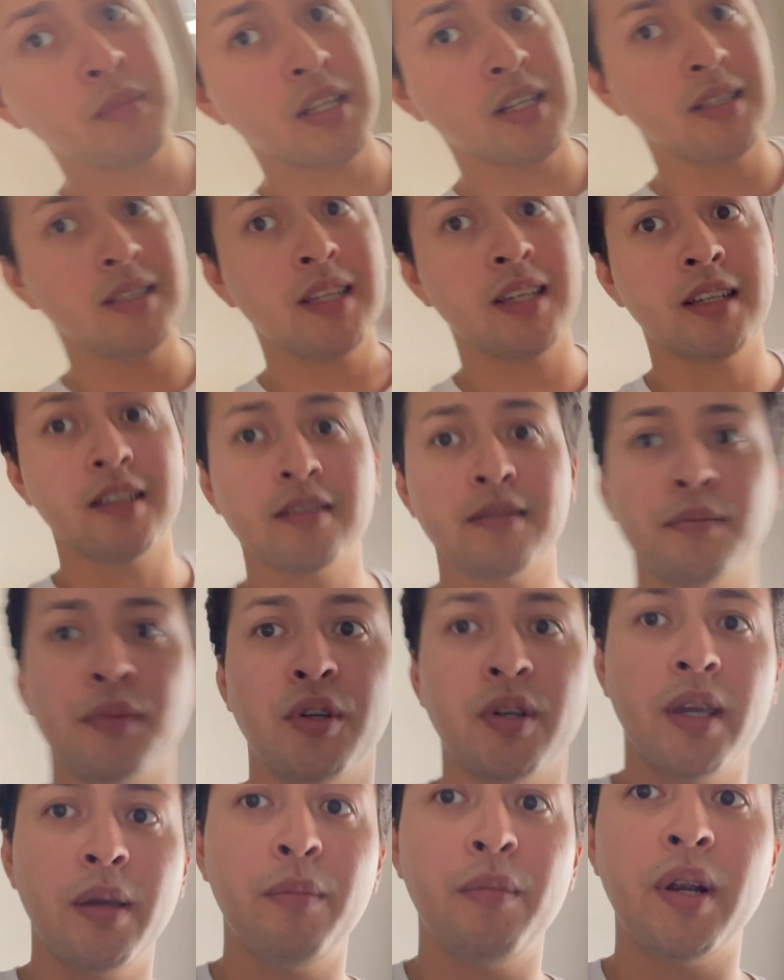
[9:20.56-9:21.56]
gonna take a
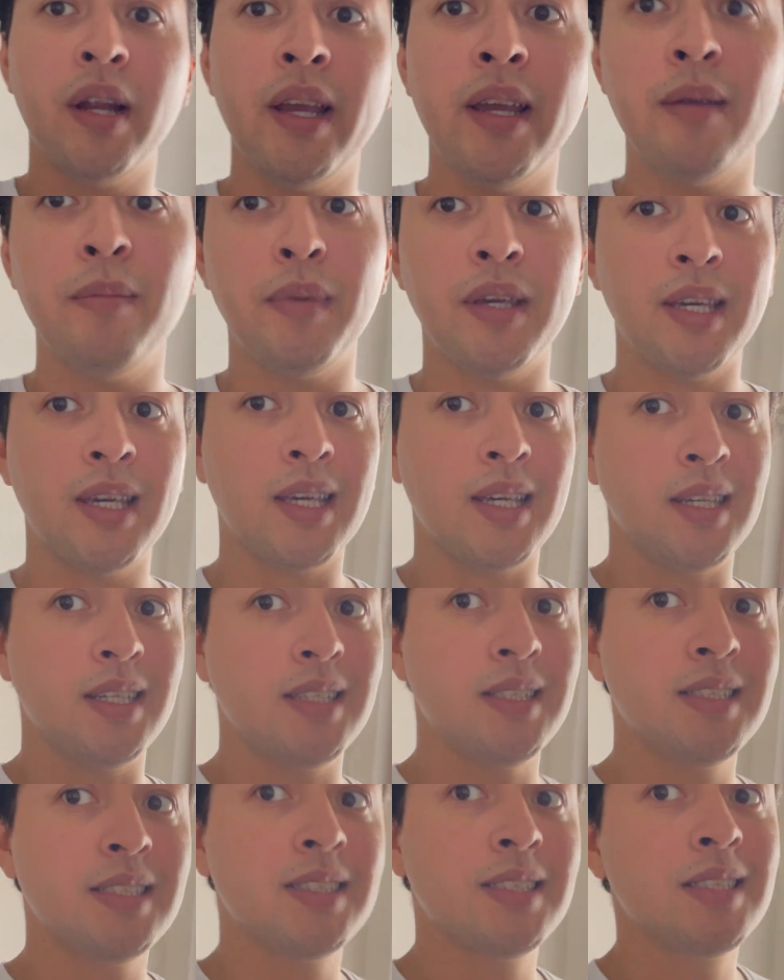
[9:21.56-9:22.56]
smoking break
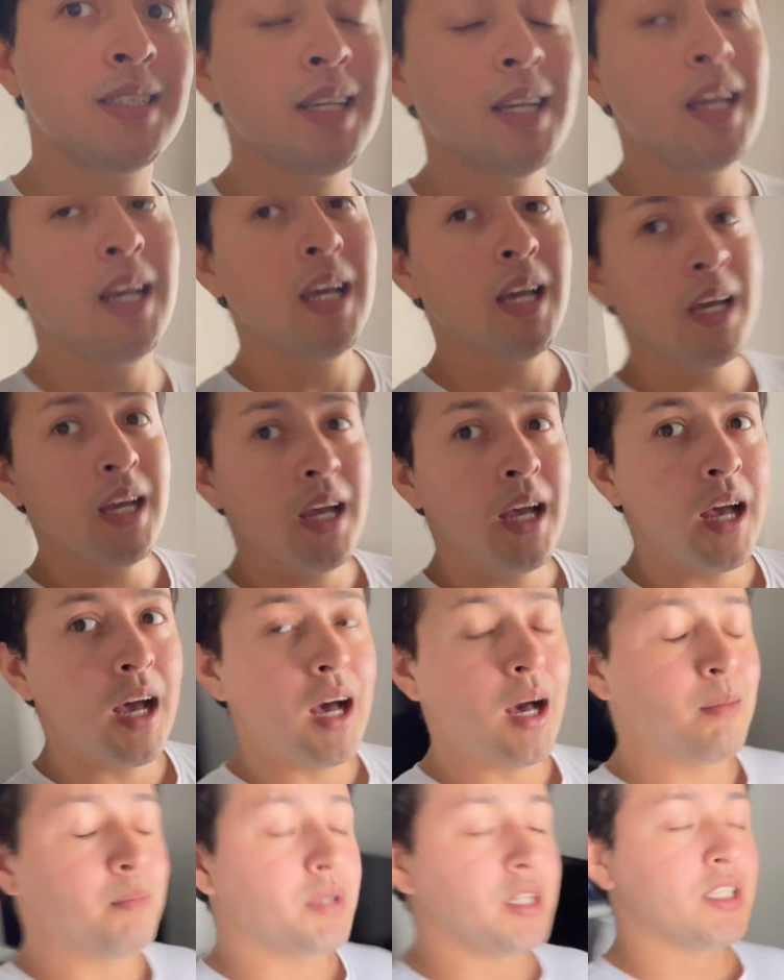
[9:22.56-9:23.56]
because
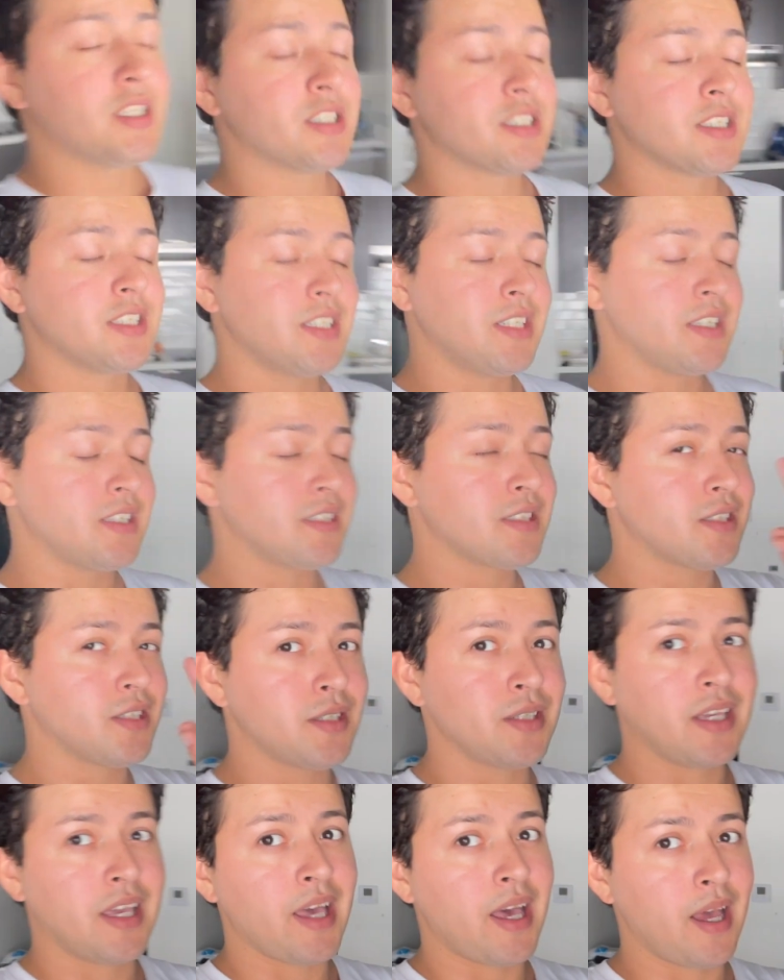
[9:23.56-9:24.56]
a bitch needs to
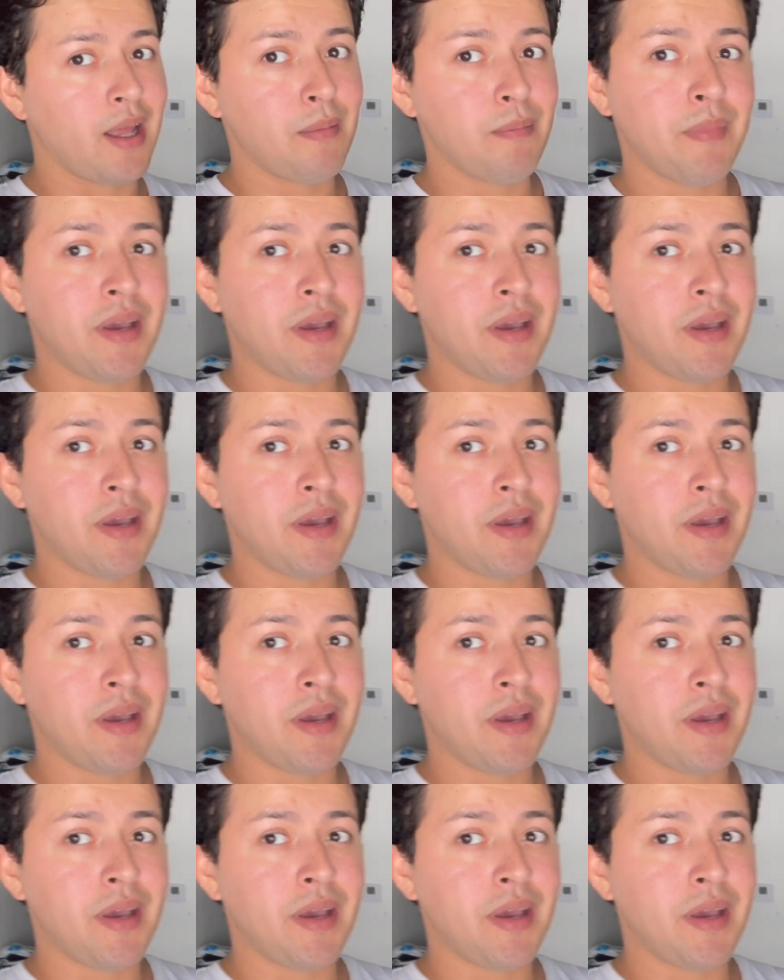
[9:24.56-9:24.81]
get